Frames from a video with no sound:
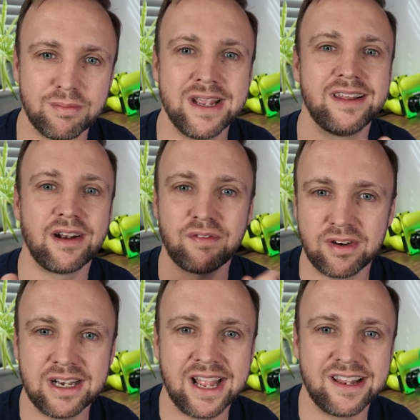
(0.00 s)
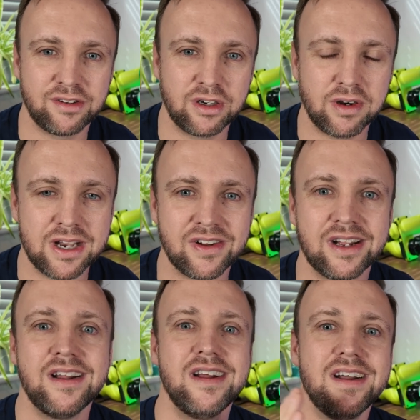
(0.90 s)
to me than a free laser
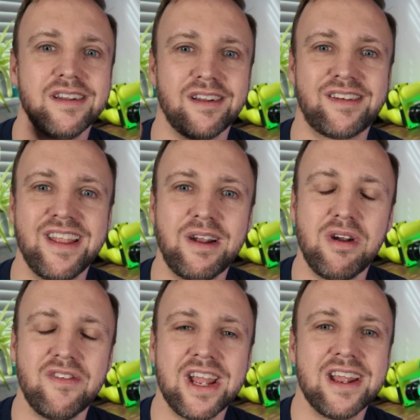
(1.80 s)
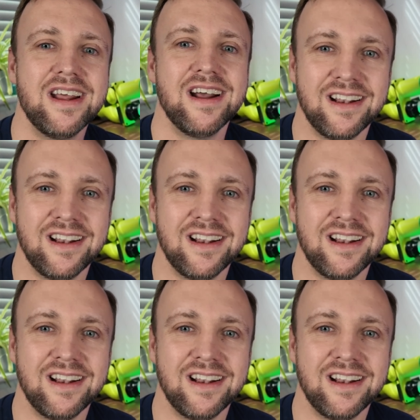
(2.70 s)
engraver. So stick with it.